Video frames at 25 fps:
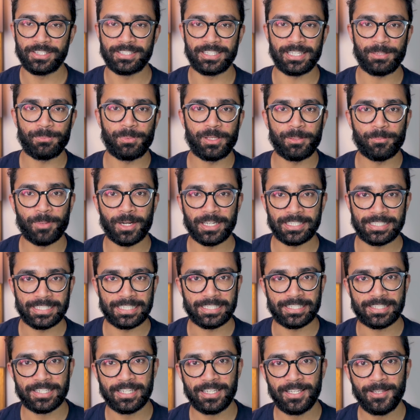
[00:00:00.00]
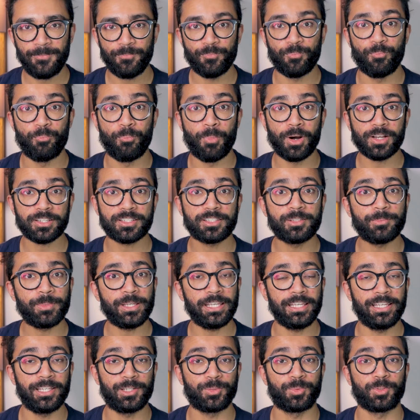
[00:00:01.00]
dB by dt, must
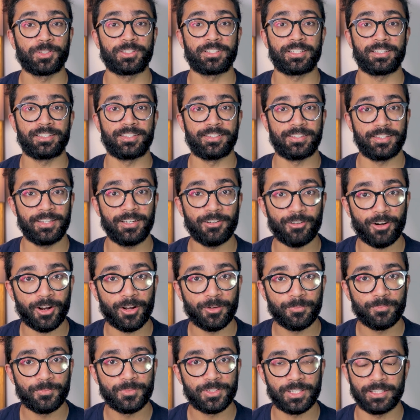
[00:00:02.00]
be equal to zero,